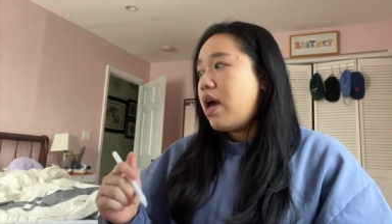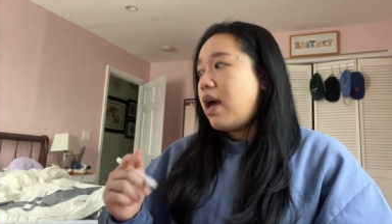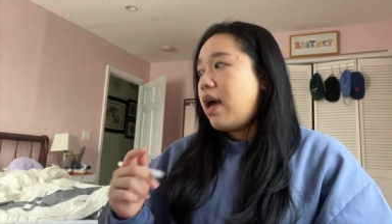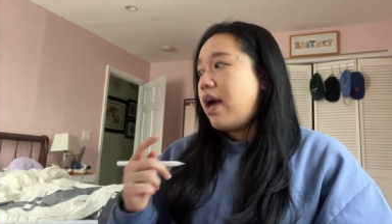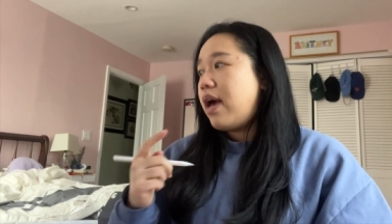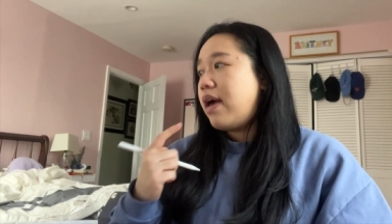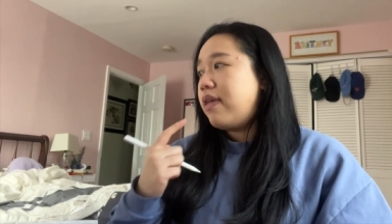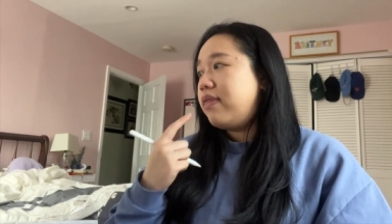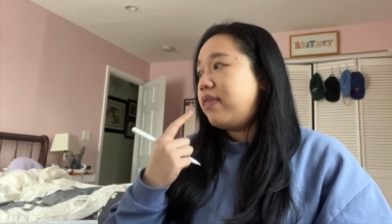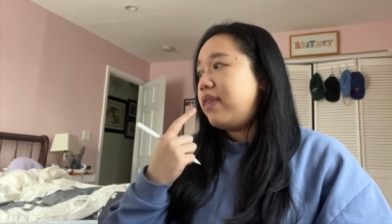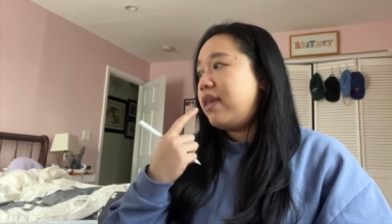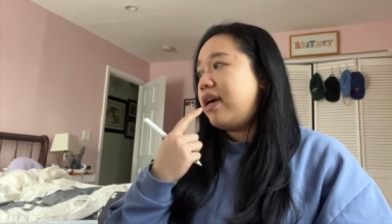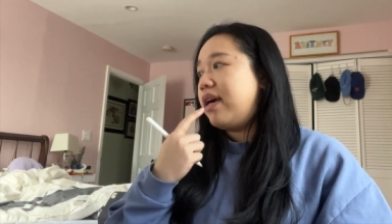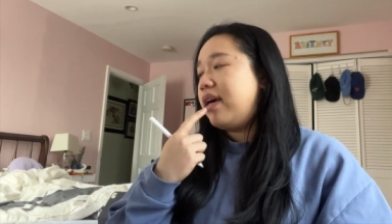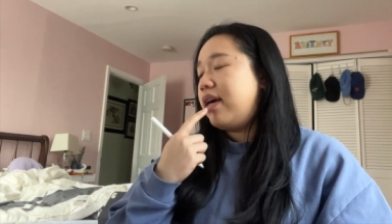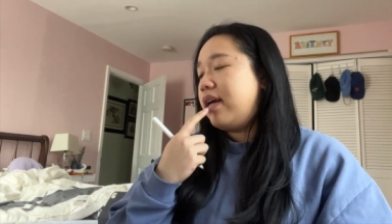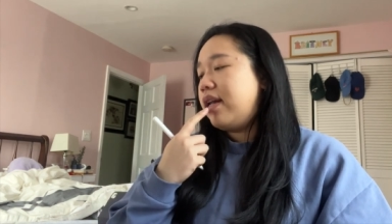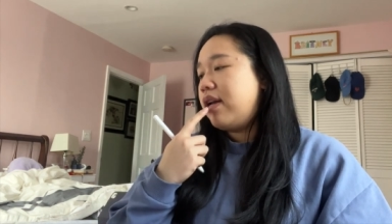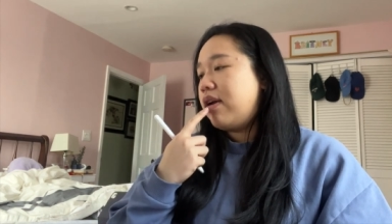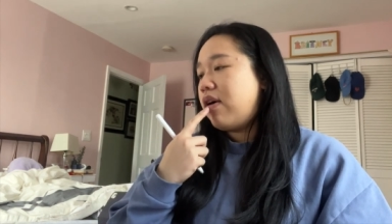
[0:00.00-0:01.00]
and
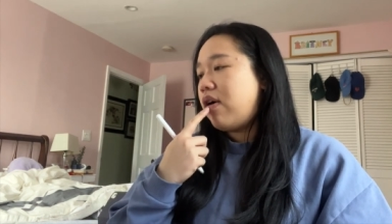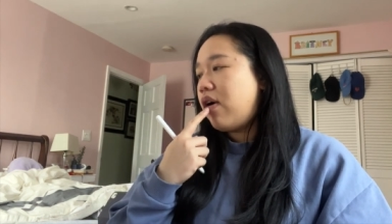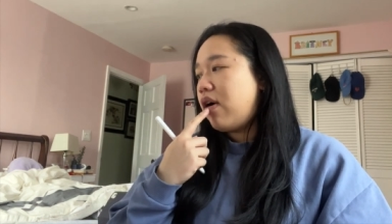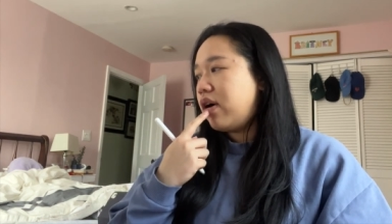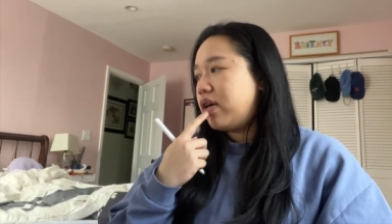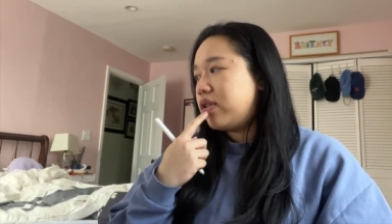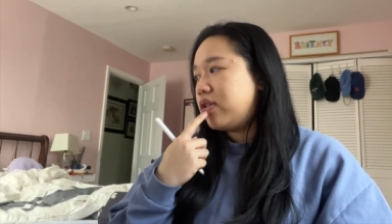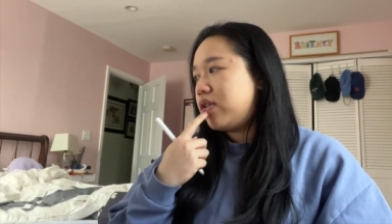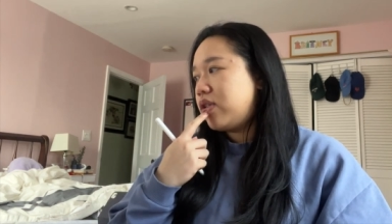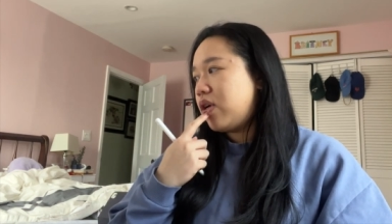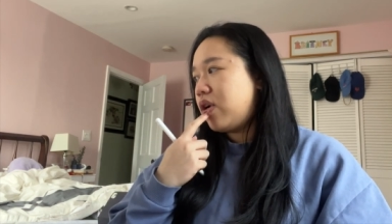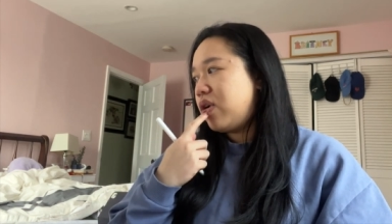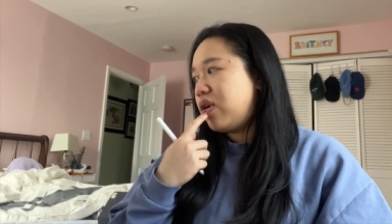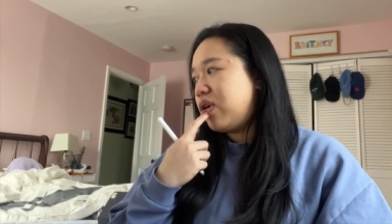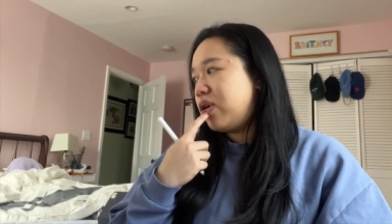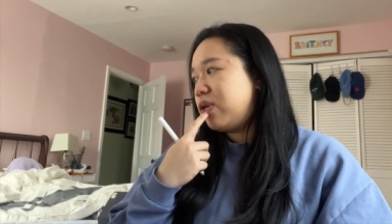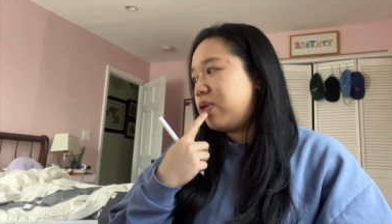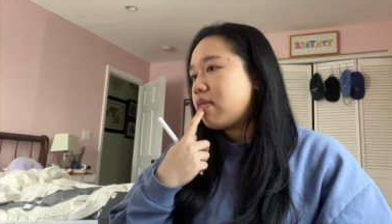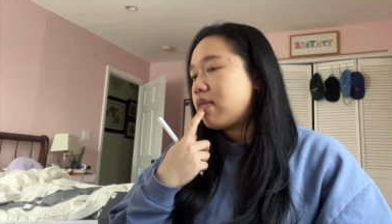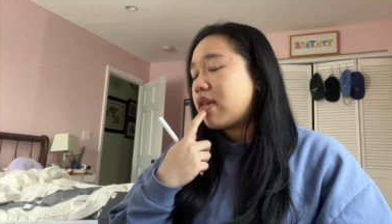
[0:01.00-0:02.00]
then
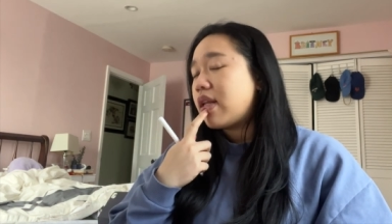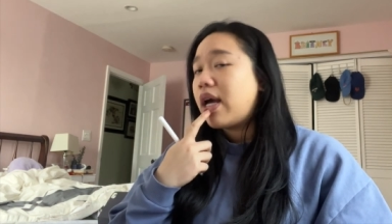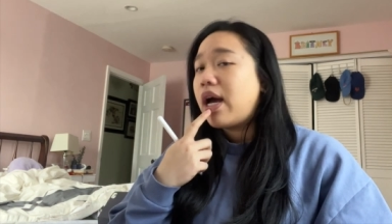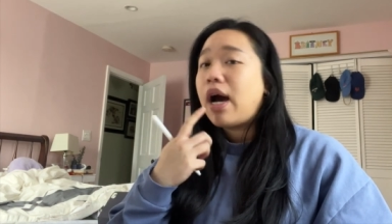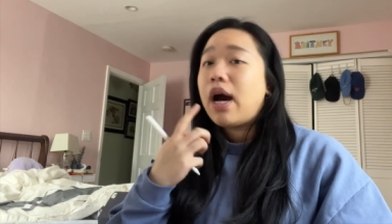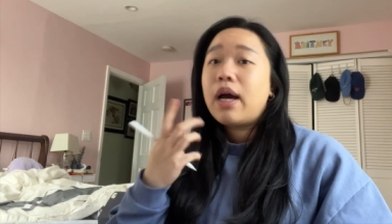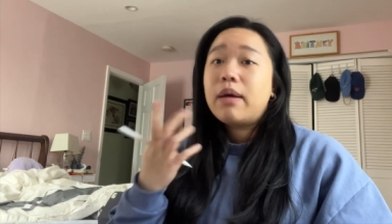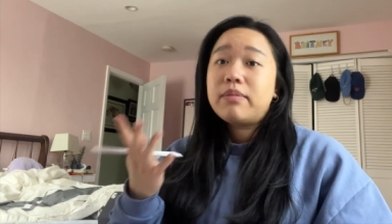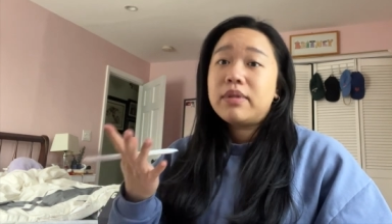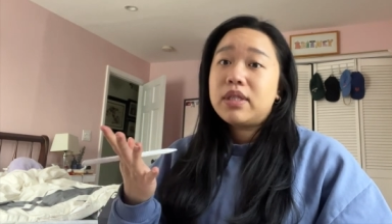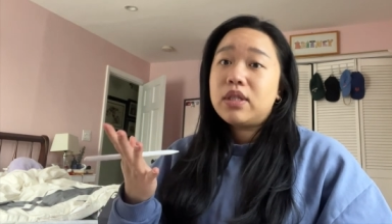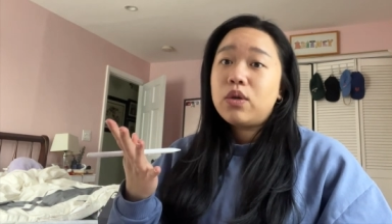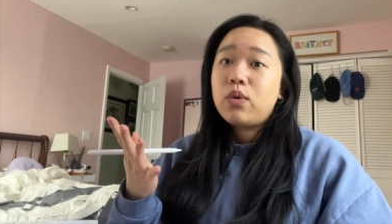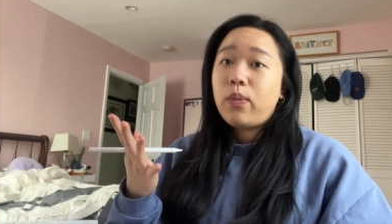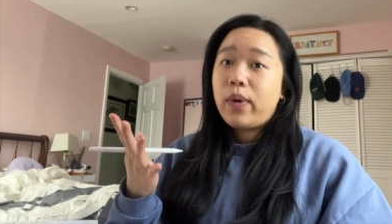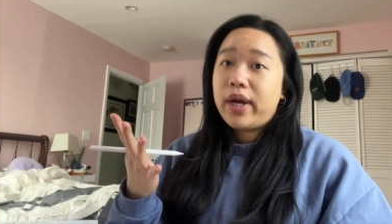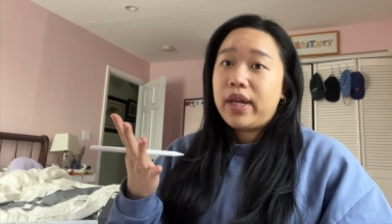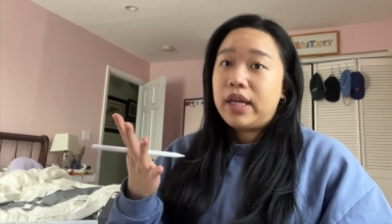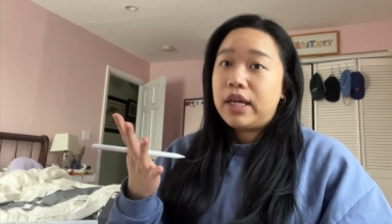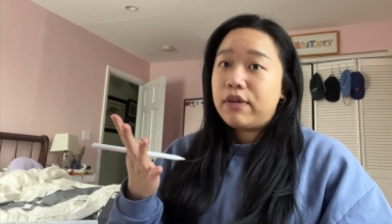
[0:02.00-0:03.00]
also, I'm still
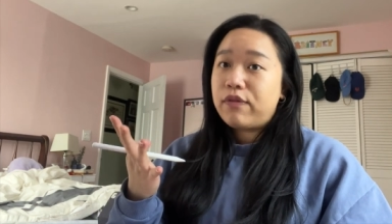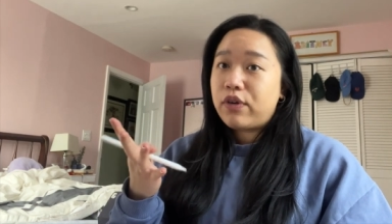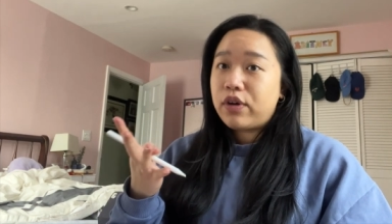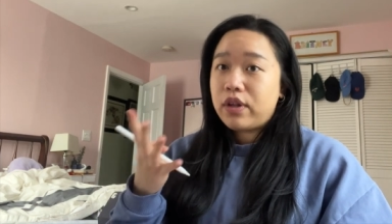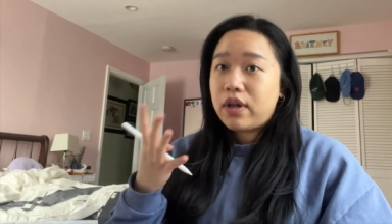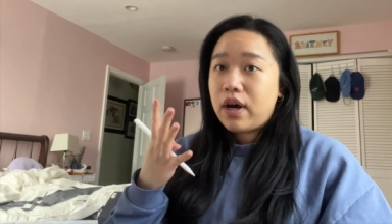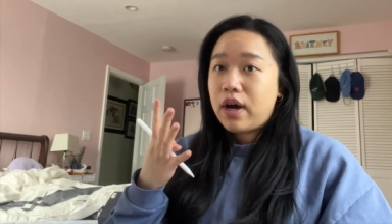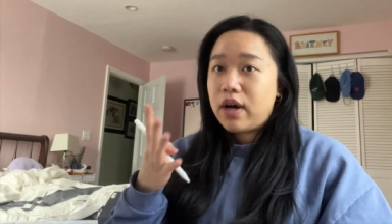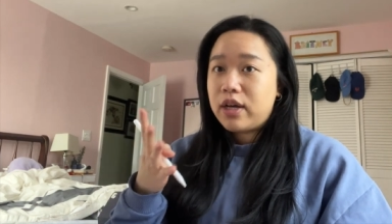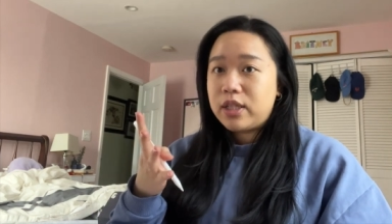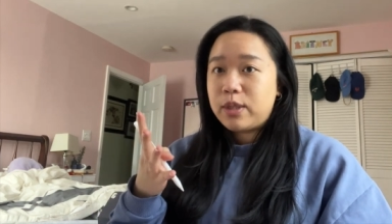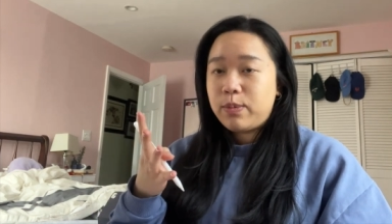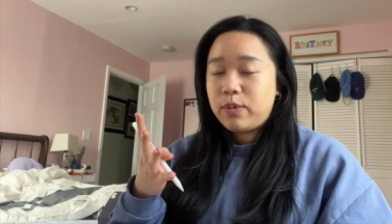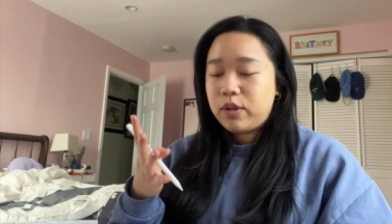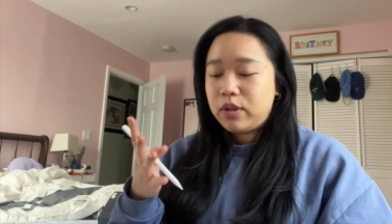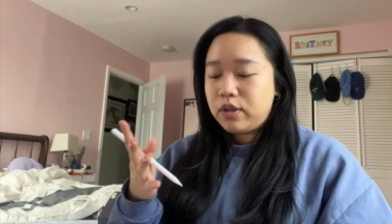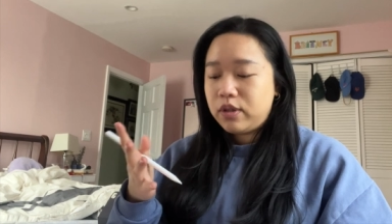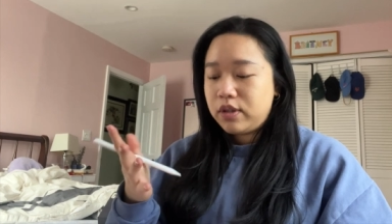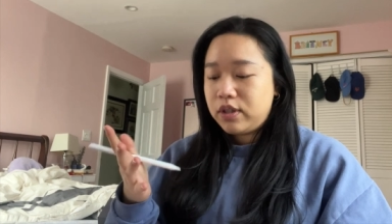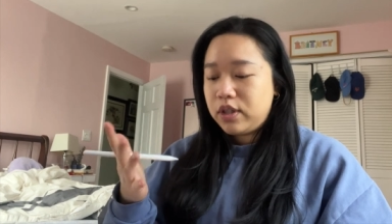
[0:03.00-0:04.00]
waiting for the
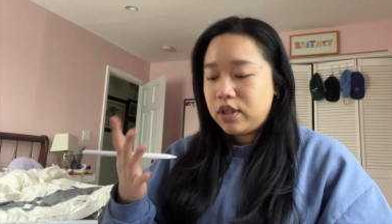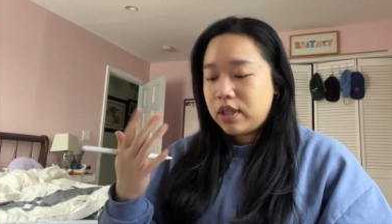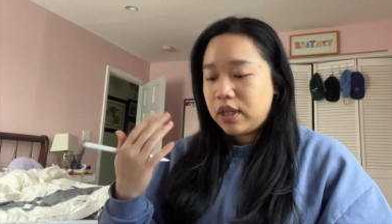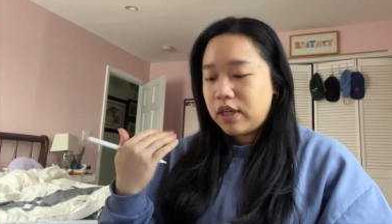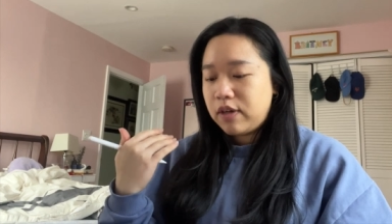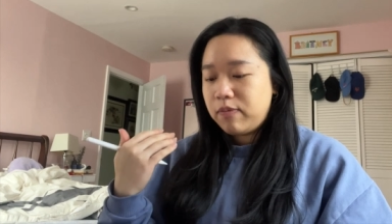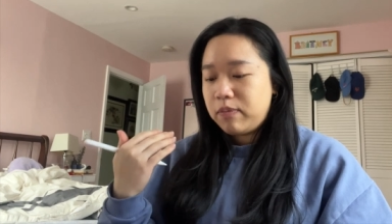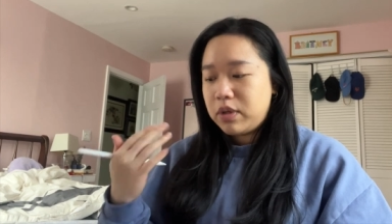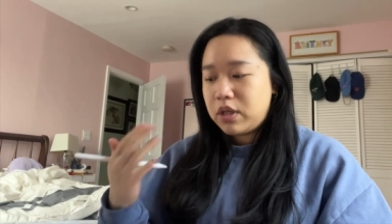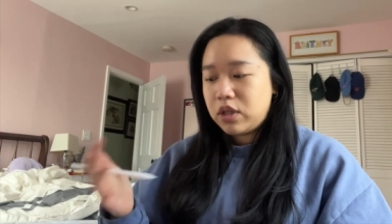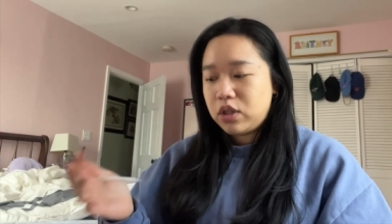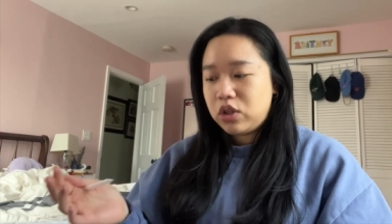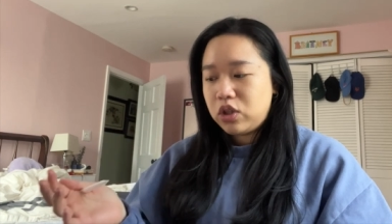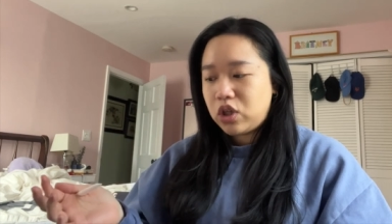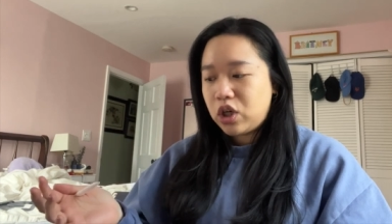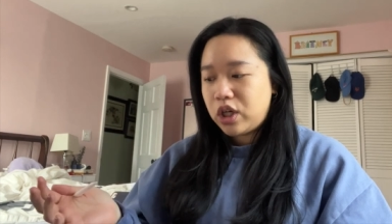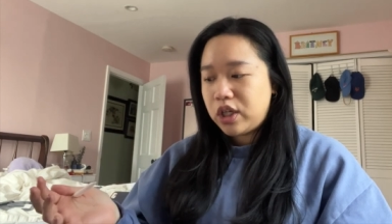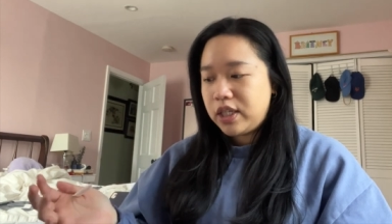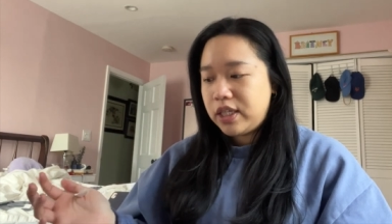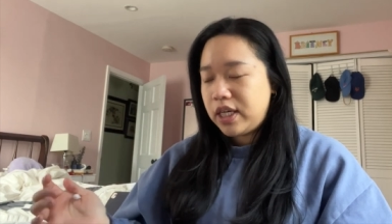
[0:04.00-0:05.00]
hospital to give me a
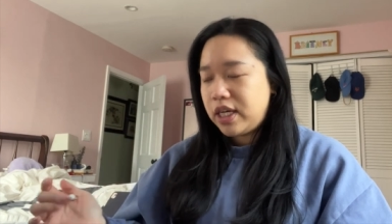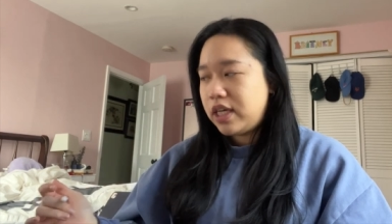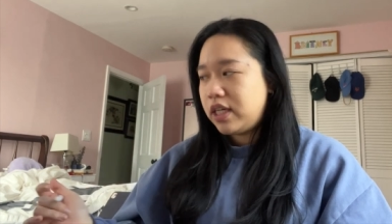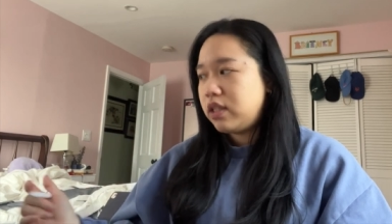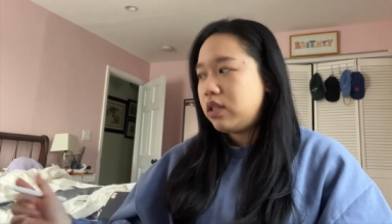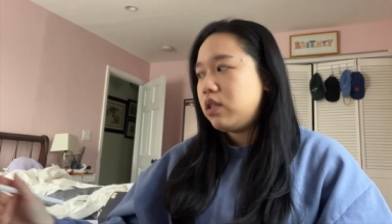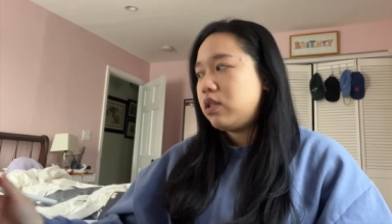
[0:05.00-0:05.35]
start date.